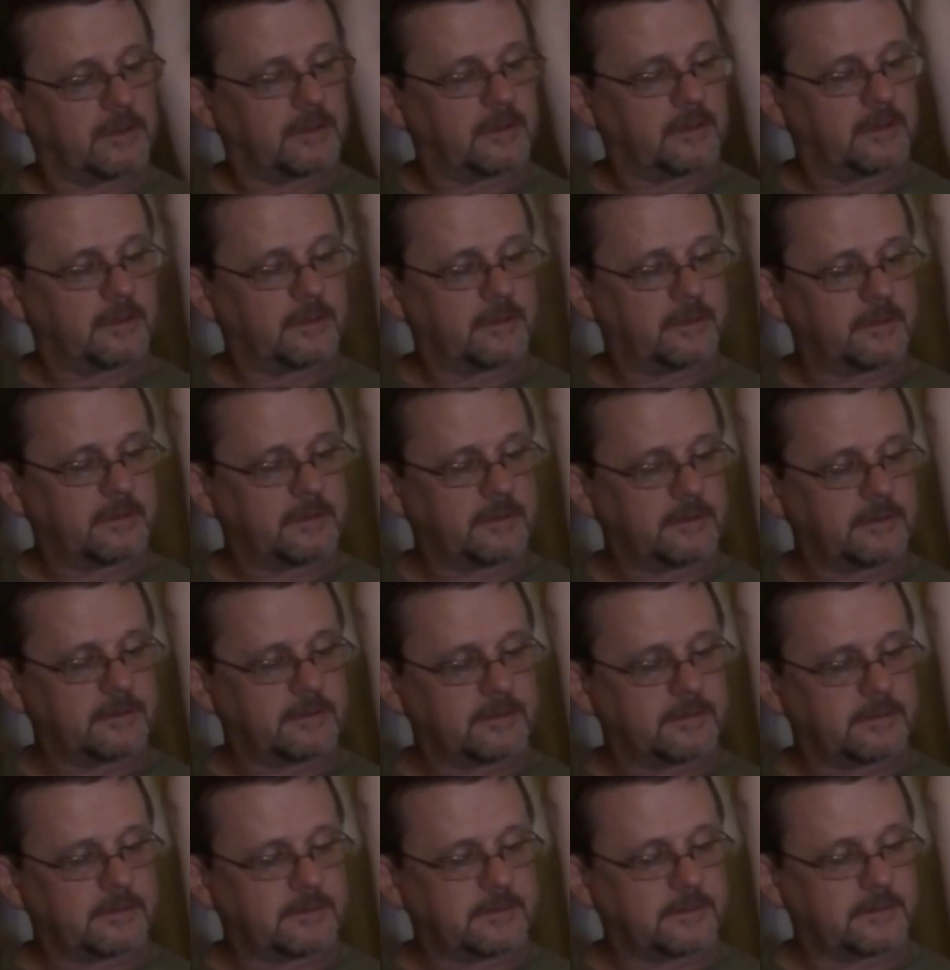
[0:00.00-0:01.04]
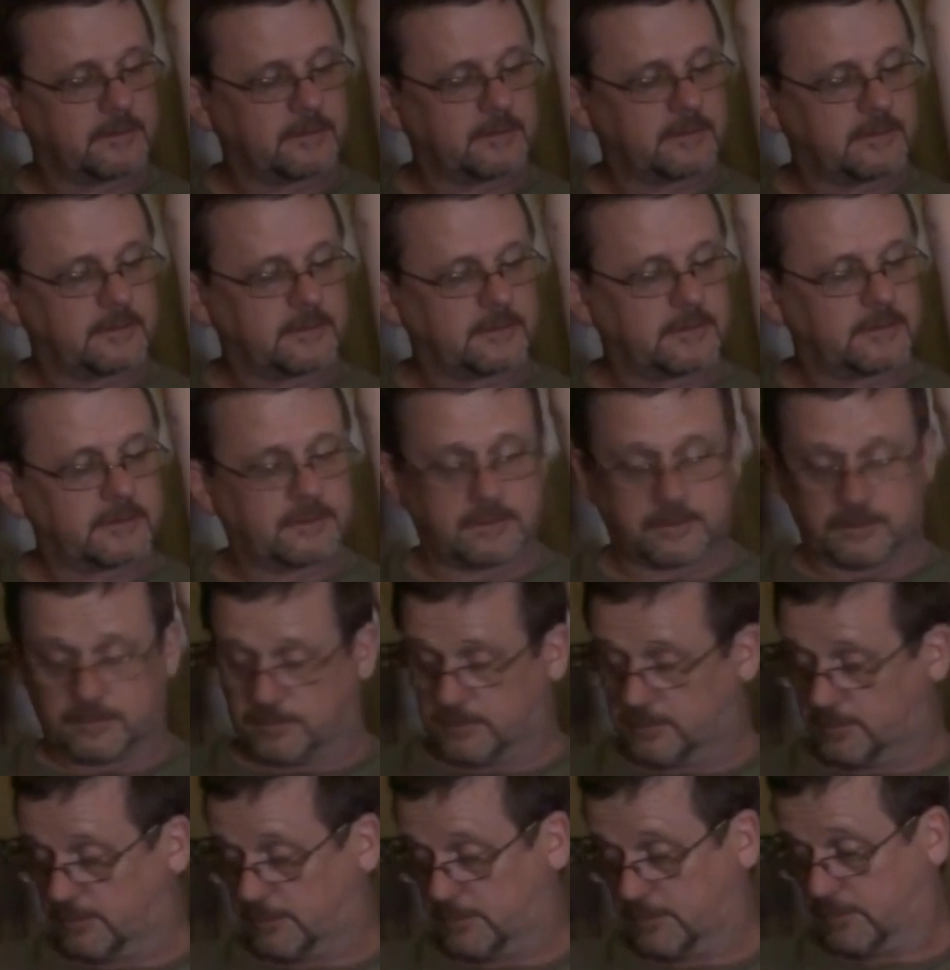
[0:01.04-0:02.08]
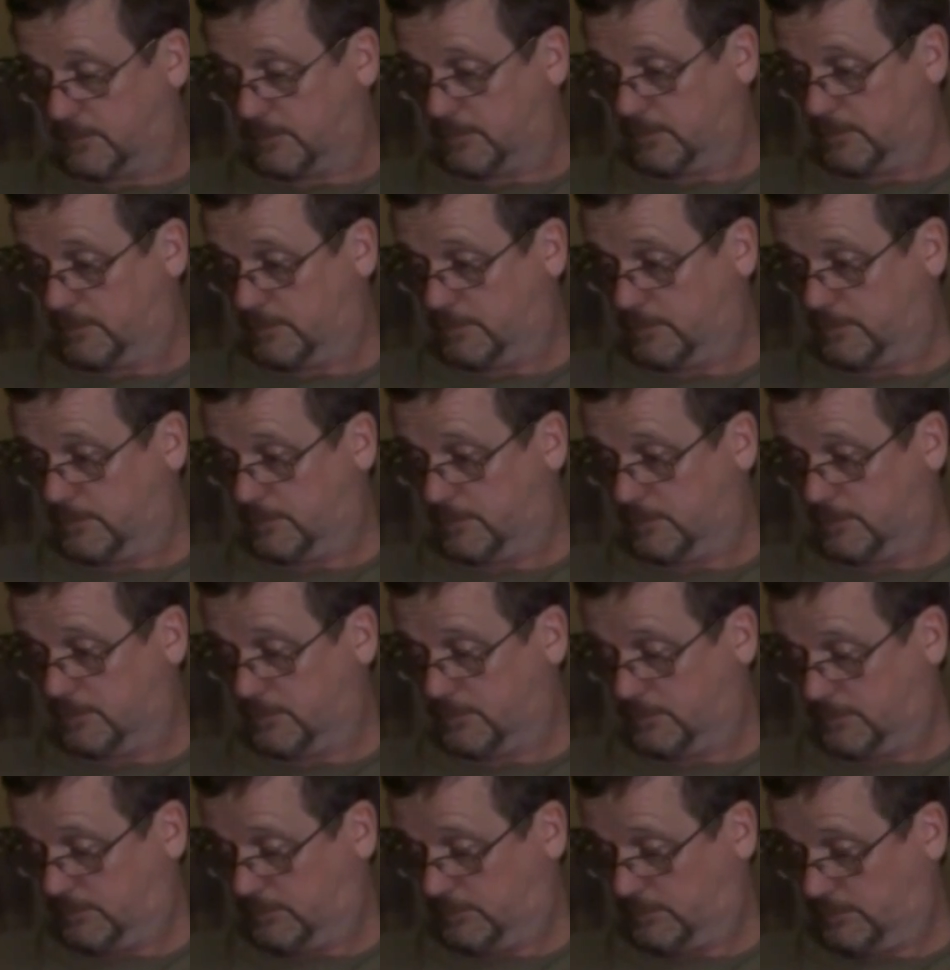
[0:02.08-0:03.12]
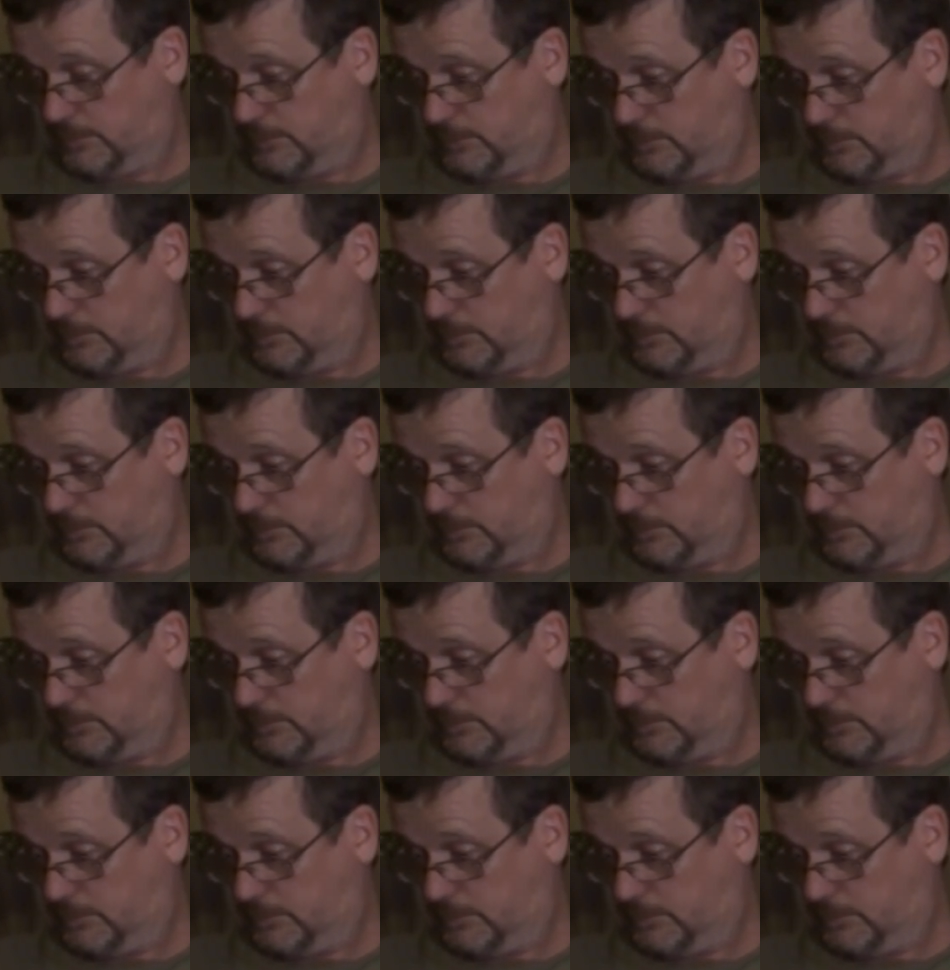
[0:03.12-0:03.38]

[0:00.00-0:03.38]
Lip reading: (not speaking)